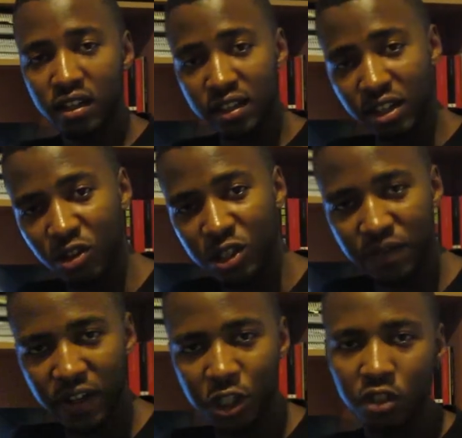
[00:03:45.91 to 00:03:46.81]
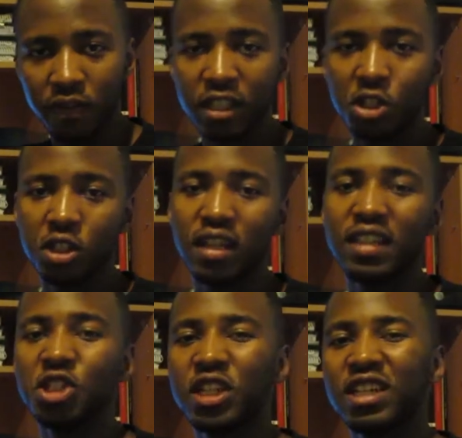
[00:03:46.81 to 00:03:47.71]
The conservation of energy.
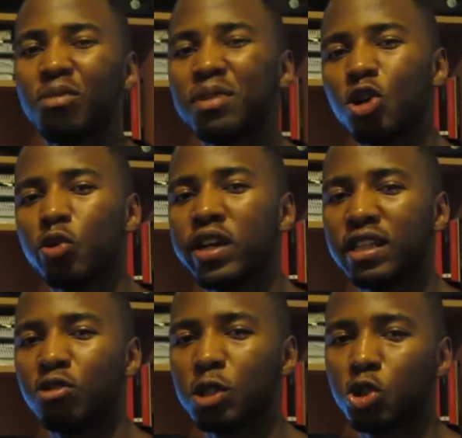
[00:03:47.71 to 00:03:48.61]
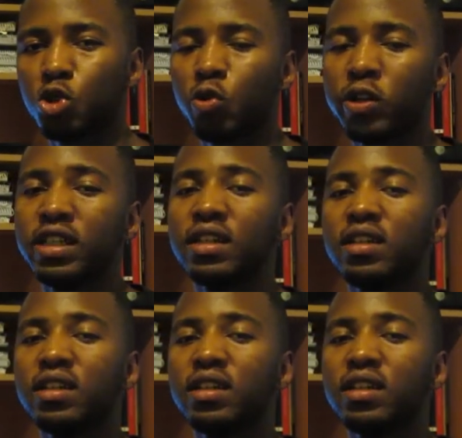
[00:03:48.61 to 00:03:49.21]
Energy cannot be created nor destroyed.